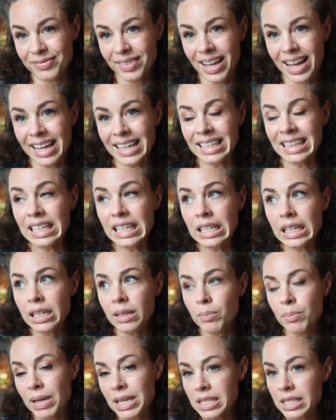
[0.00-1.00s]
I clean
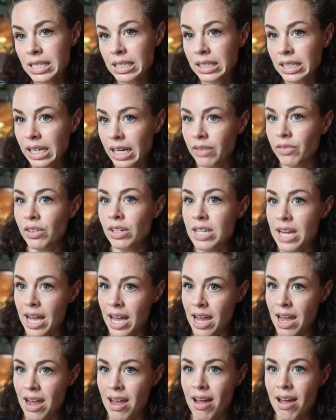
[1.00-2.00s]
it basically every
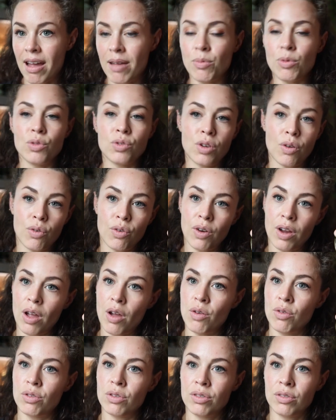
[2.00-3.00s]
day. I move stuff
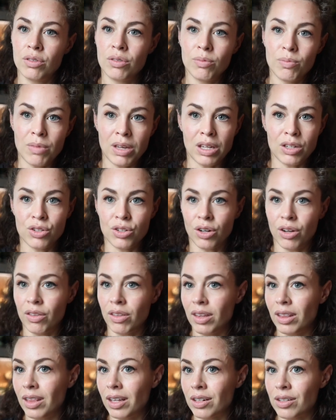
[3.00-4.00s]
around, make sure
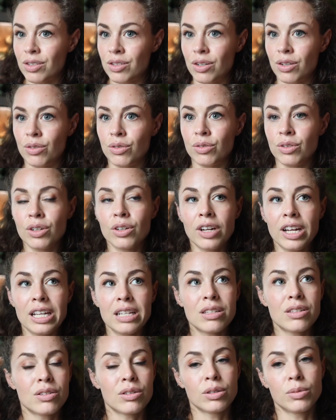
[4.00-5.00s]
that there's no
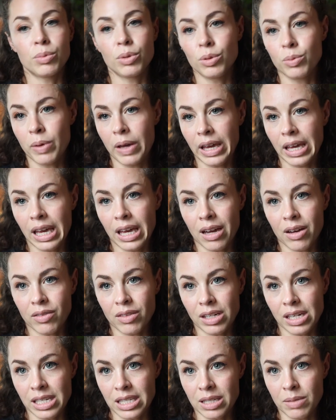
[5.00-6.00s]
urates or poop hanging out
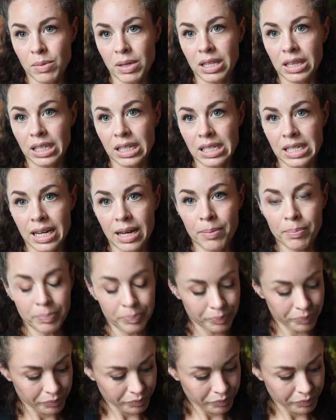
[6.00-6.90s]
that needs to be cleaned up,